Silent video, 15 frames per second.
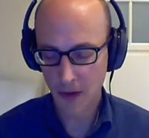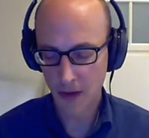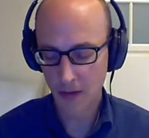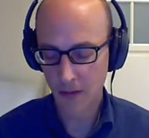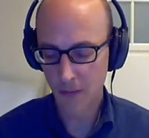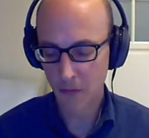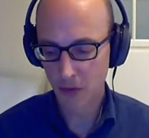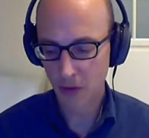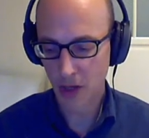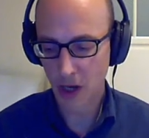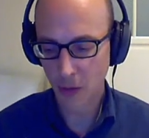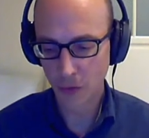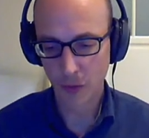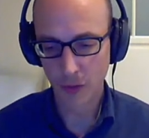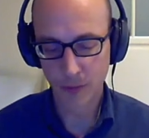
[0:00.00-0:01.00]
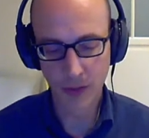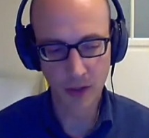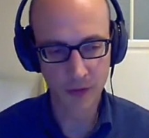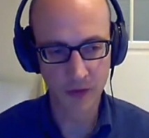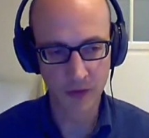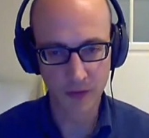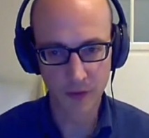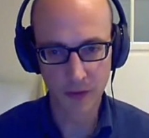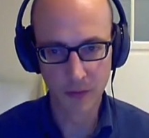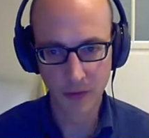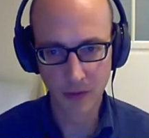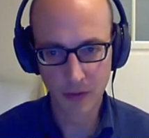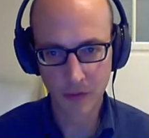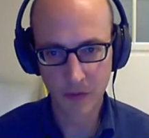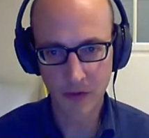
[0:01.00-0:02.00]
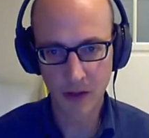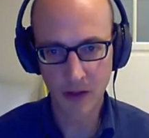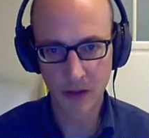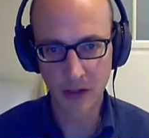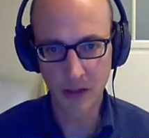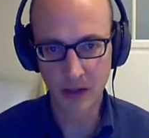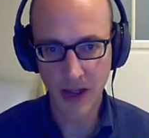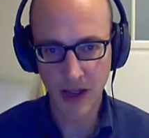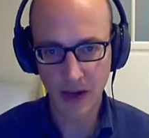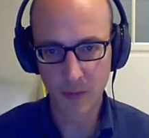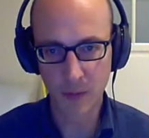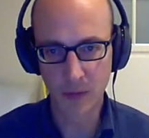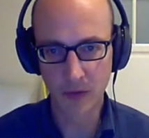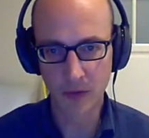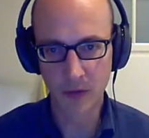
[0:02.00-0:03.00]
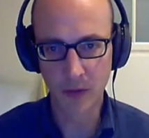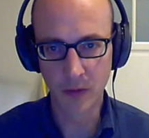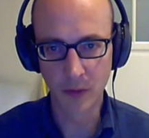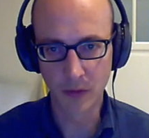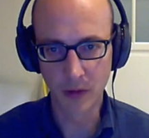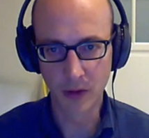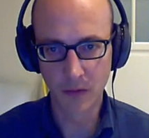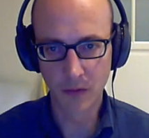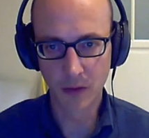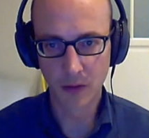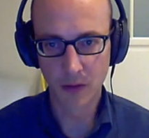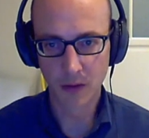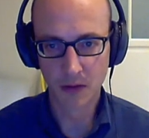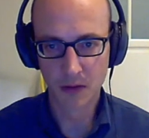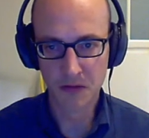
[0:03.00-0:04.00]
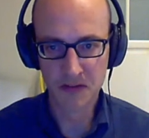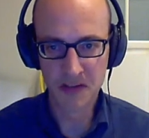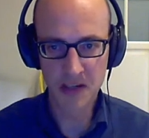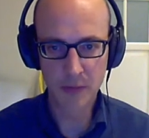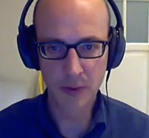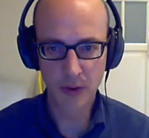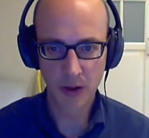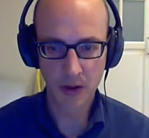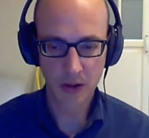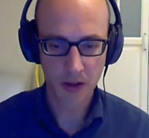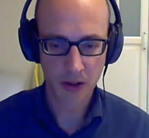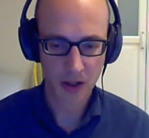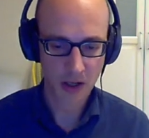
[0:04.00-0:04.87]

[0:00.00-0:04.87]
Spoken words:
AutoML system, you still need experts to do this. Debug,